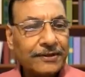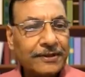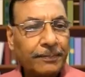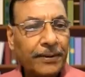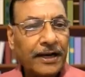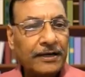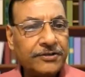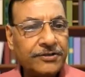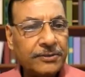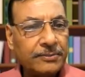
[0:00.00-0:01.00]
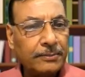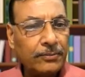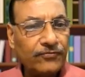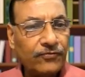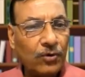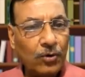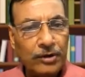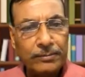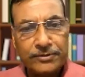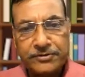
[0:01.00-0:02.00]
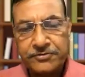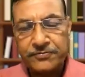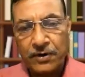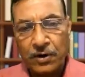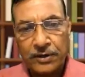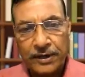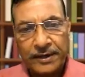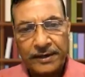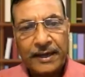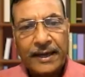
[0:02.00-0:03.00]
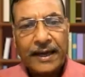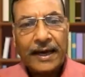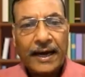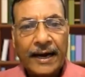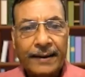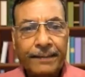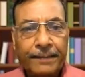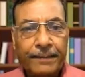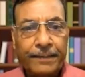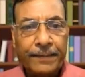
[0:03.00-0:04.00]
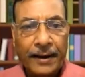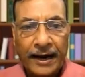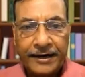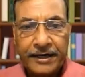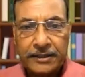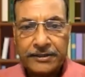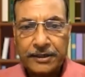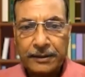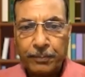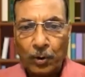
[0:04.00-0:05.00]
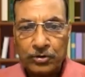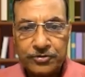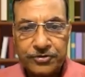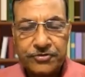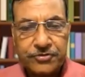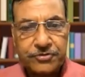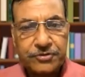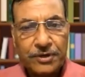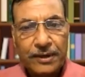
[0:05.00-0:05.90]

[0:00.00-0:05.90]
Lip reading: The paralysis of the following muscles will occur: adductor pollicis,